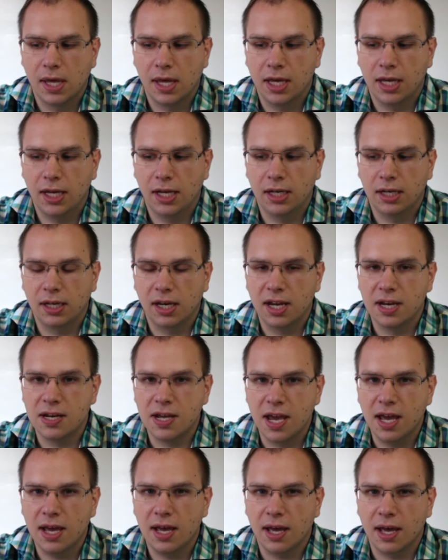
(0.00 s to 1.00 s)

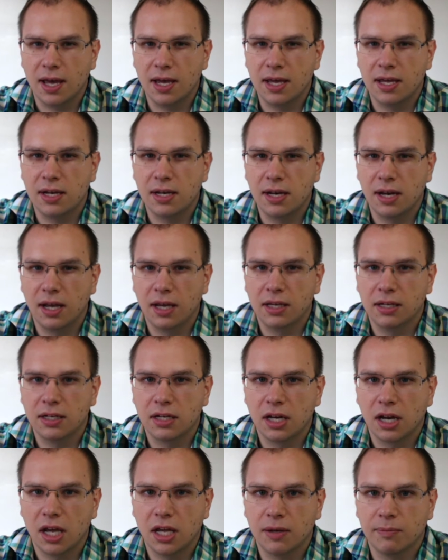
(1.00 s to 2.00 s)
yeah,
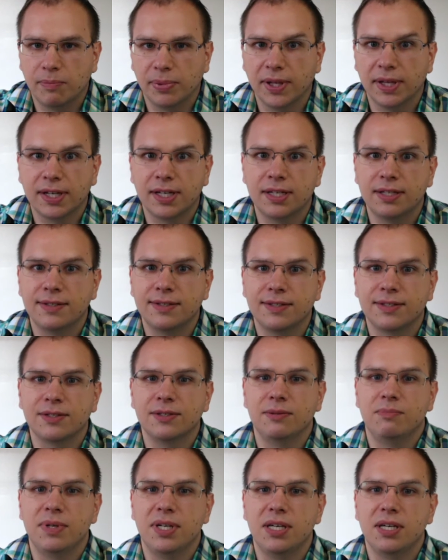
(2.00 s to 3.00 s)
and plugins
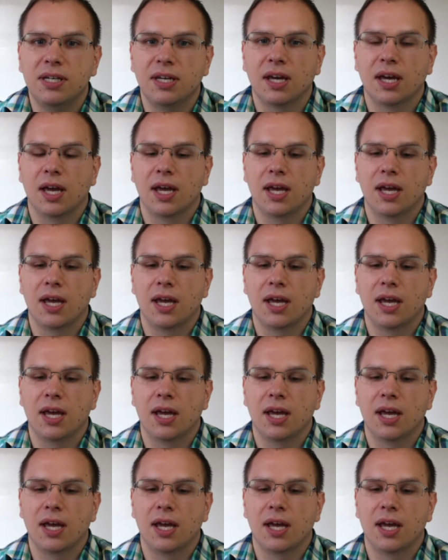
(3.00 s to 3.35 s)
could be